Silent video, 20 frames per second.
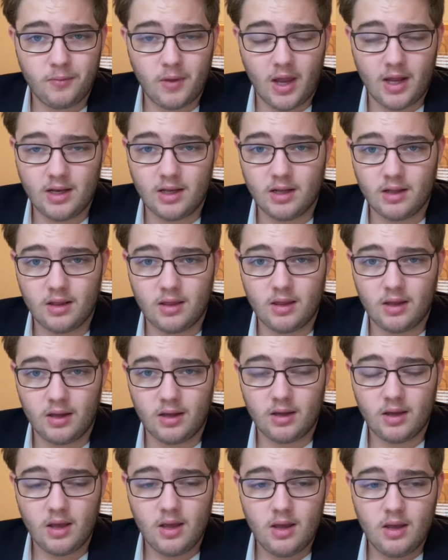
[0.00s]
I didn't
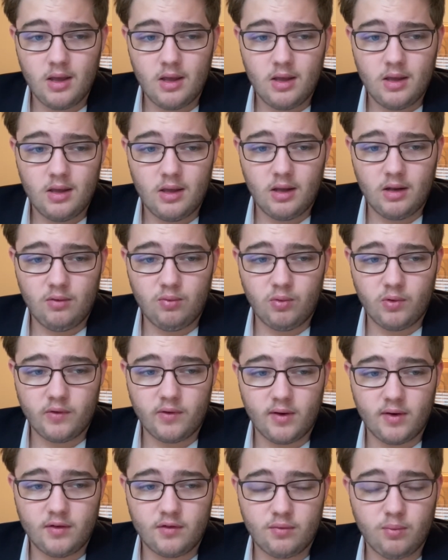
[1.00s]
think it was
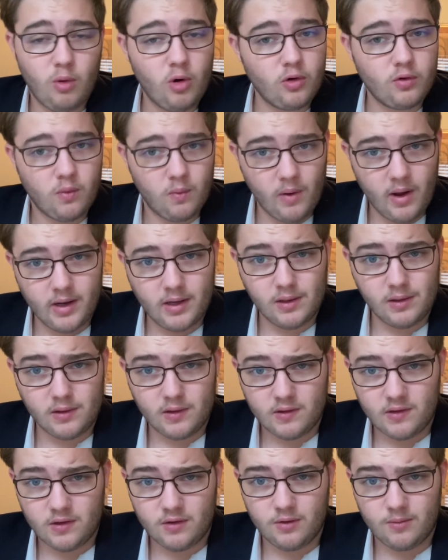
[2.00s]
a smart writing
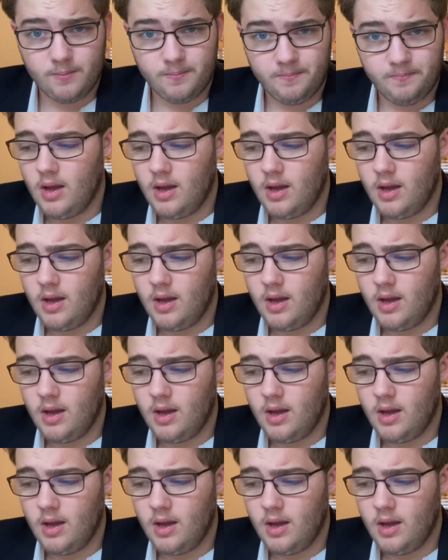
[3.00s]
decision.